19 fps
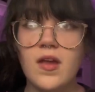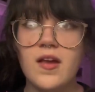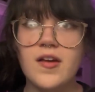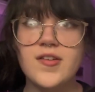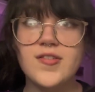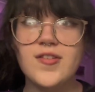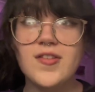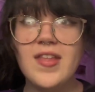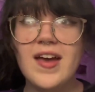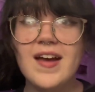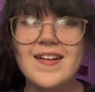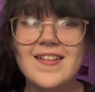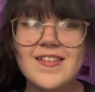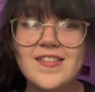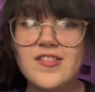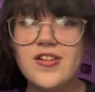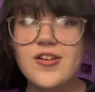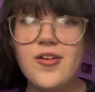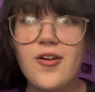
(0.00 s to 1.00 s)
So that
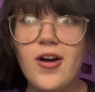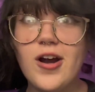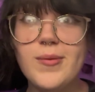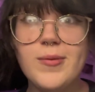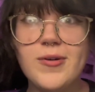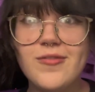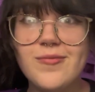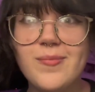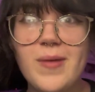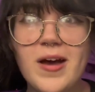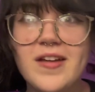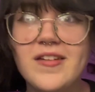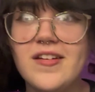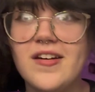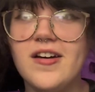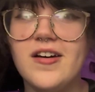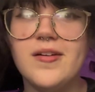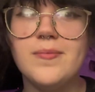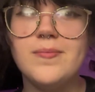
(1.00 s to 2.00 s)
is the crime of
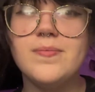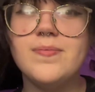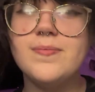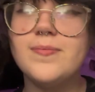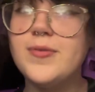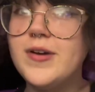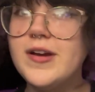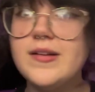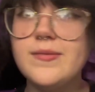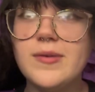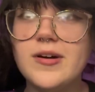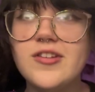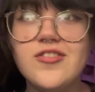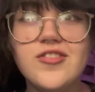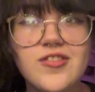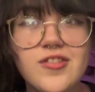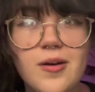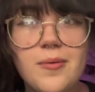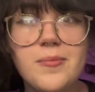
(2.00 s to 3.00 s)
murder pretty
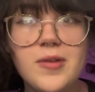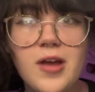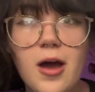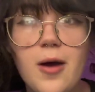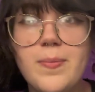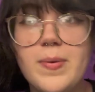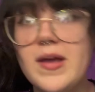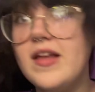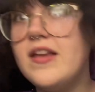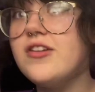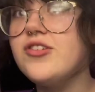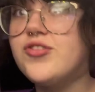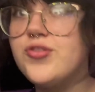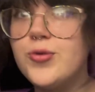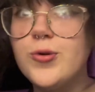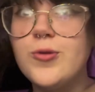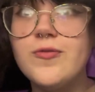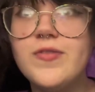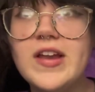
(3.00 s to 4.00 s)
much summed up in a
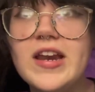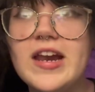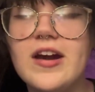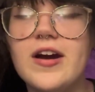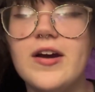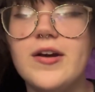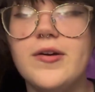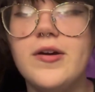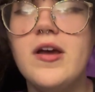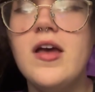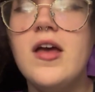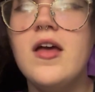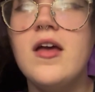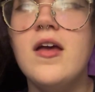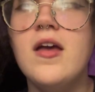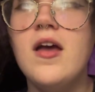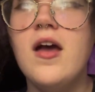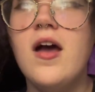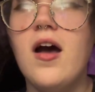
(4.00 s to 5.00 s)
short video.
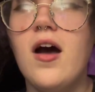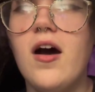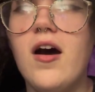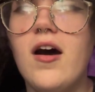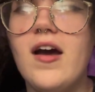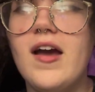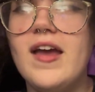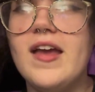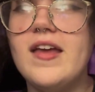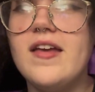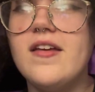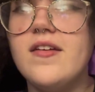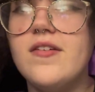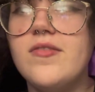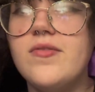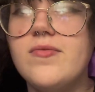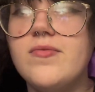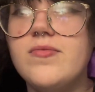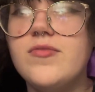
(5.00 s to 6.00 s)
I
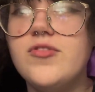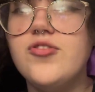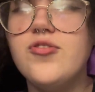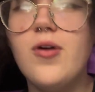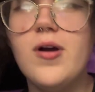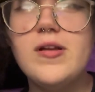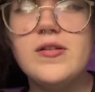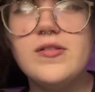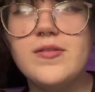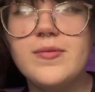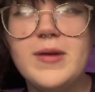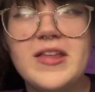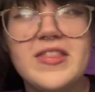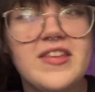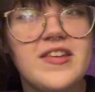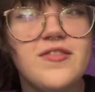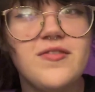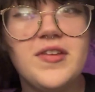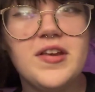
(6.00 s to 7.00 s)
try not to make
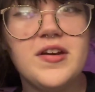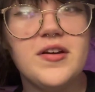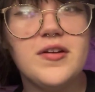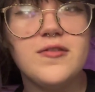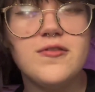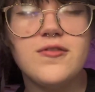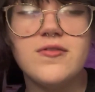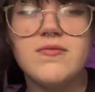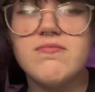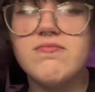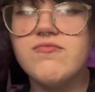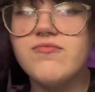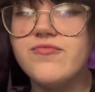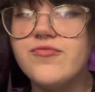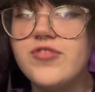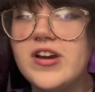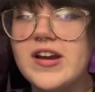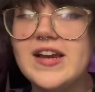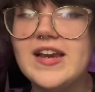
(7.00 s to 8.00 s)
these videos
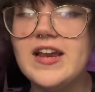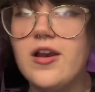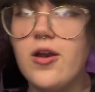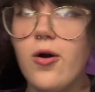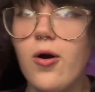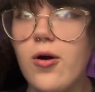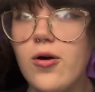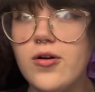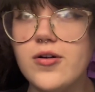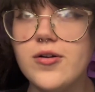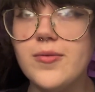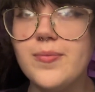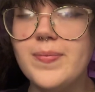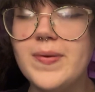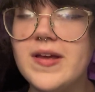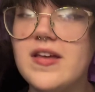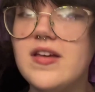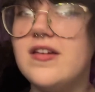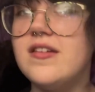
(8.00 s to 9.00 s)
really long
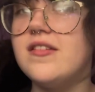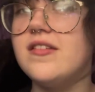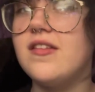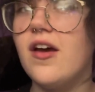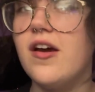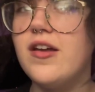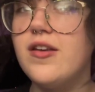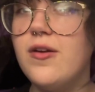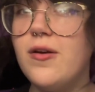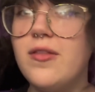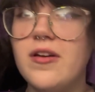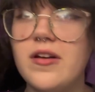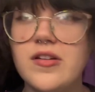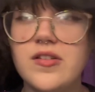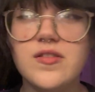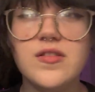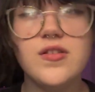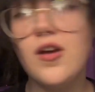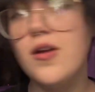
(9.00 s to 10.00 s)
because I know there
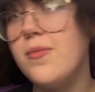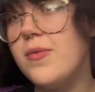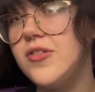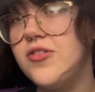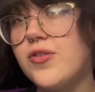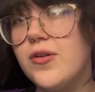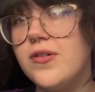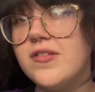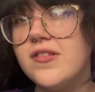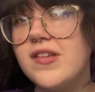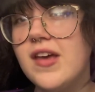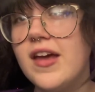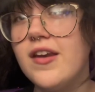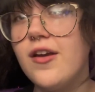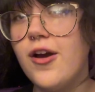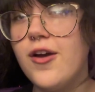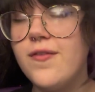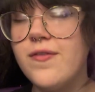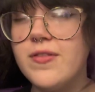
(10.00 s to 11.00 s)
is so much content
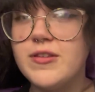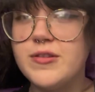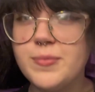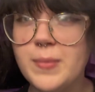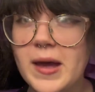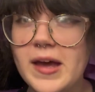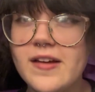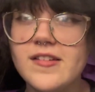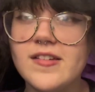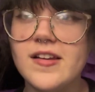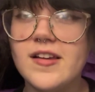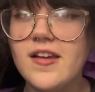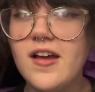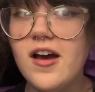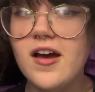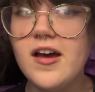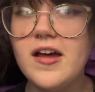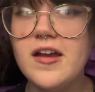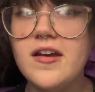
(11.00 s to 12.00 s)
over the spec to
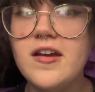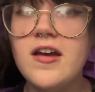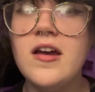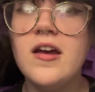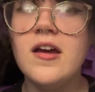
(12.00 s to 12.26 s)
learn,